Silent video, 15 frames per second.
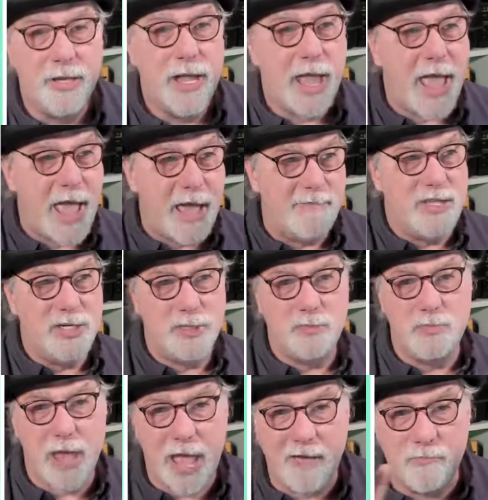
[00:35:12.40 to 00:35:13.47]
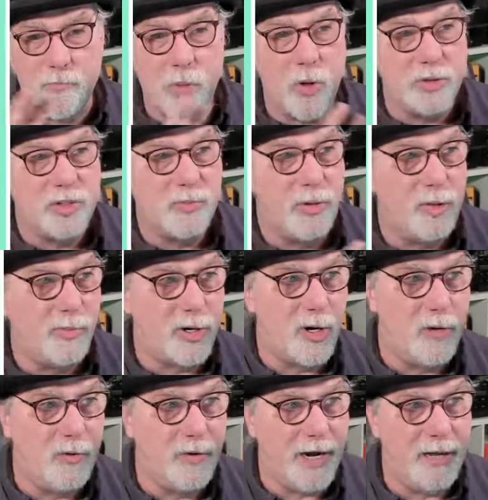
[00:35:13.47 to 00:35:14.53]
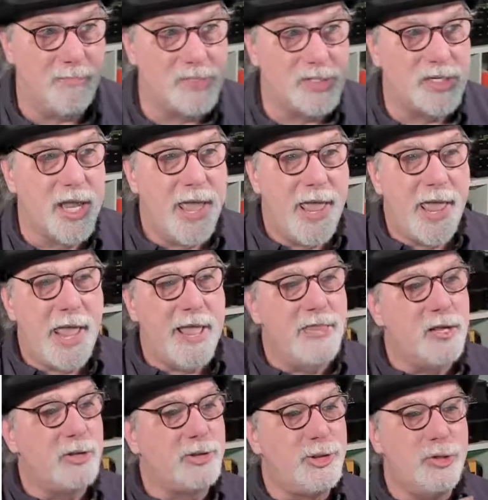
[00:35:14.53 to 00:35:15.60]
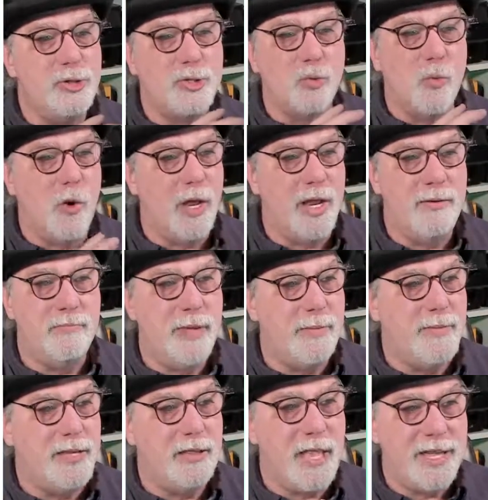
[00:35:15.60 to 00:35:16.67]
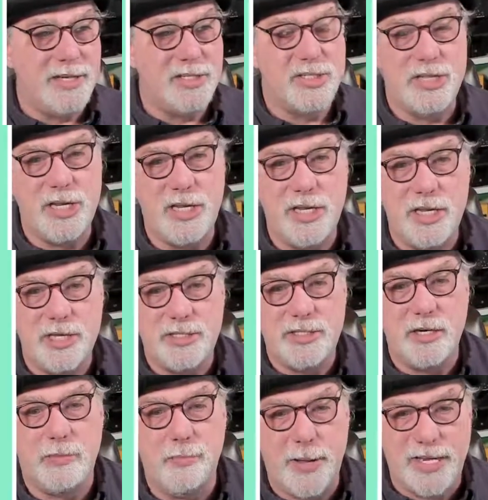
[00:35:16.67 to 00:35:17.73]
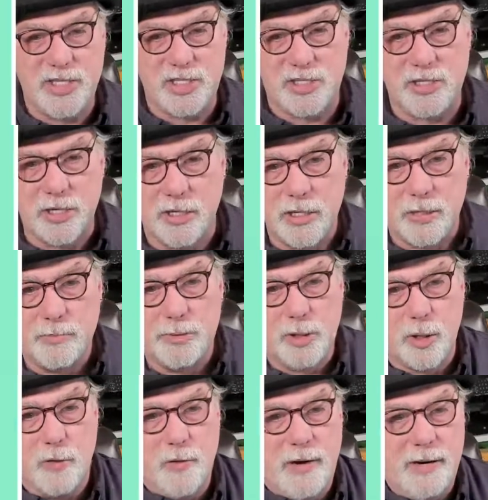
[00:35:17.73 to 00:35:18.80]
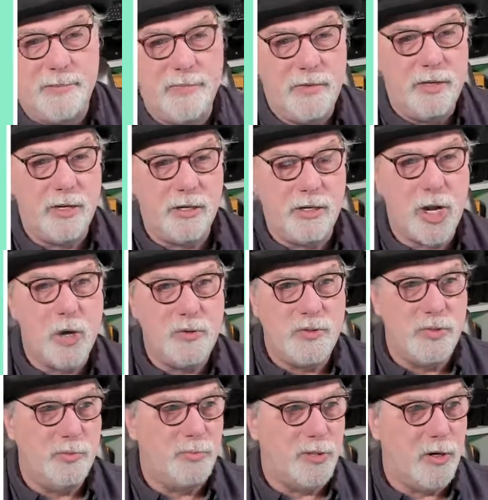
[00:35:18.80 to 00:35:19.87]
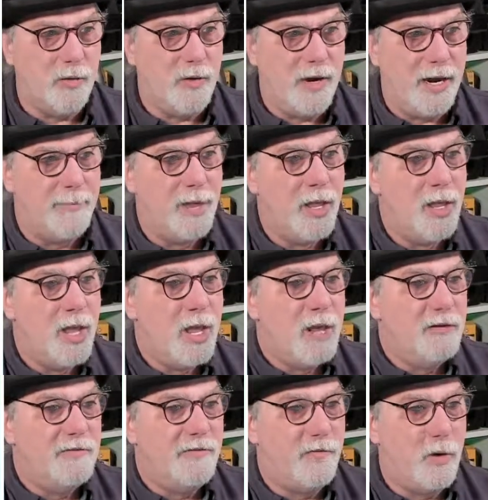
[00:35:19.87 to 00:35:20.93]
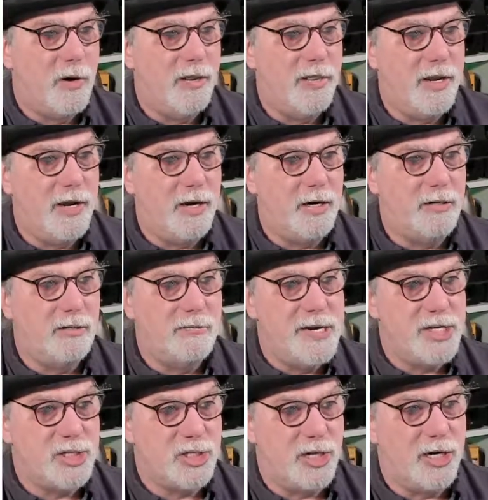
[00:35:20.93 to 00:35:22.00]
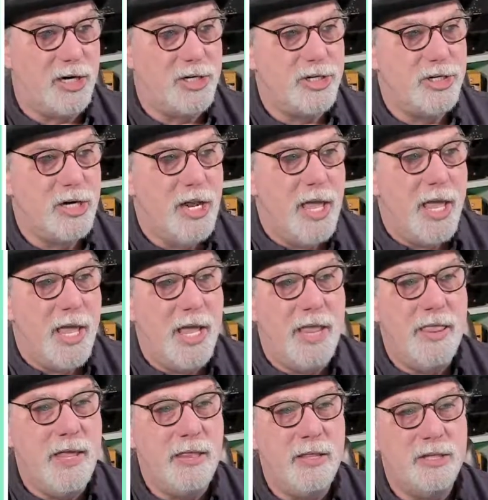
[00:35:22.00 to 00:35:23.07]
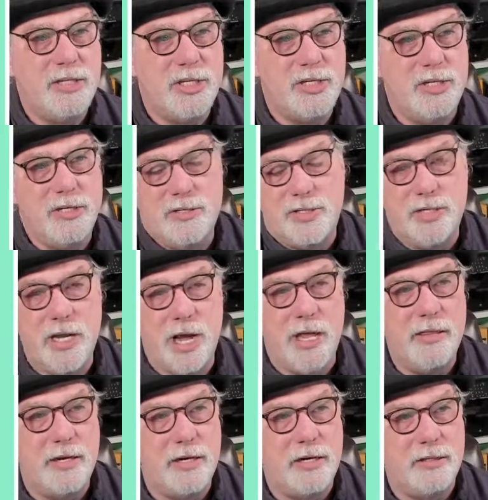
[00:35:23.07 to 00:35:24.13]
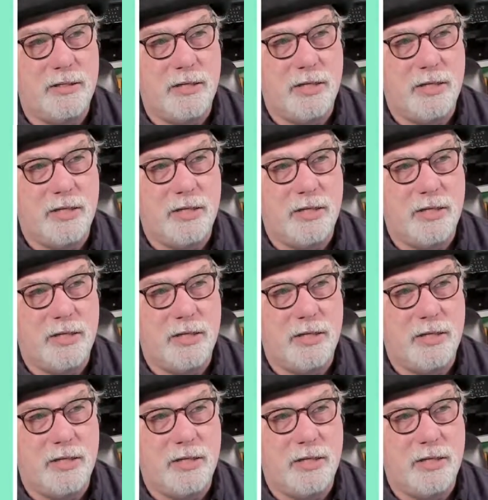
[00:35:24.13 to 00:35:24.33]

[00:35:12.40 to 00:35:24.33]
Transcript: have multiple programs, and they'll choose one. Maybe Legacy is their base program, their go-to program for their research, and then they'll just use the other